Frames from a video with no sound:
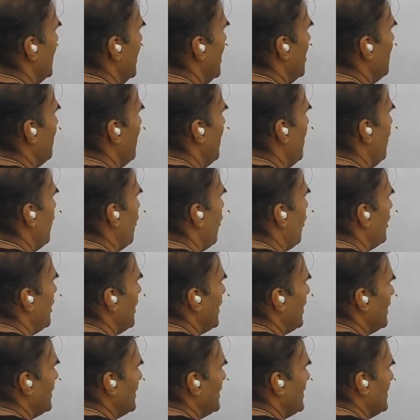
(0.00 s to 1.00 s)
it will not
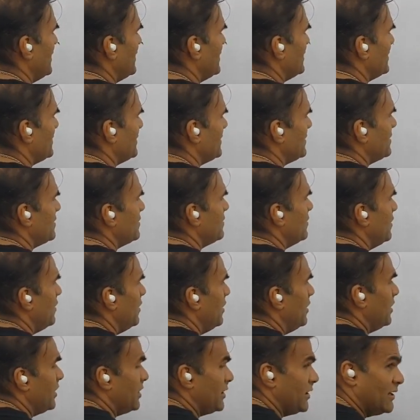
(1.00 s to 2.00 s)
increase.
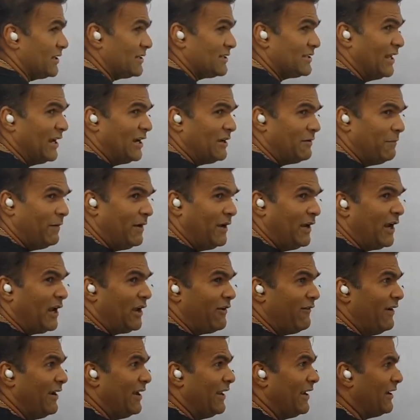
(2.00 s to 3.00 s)
Does that mean it
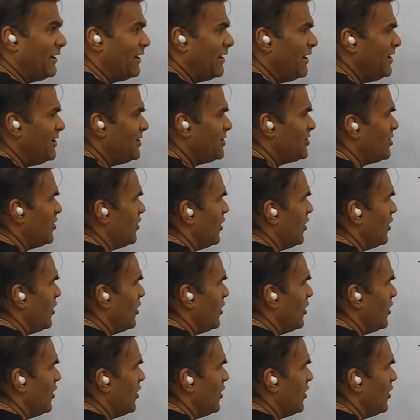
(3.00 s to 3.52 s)
will decrease?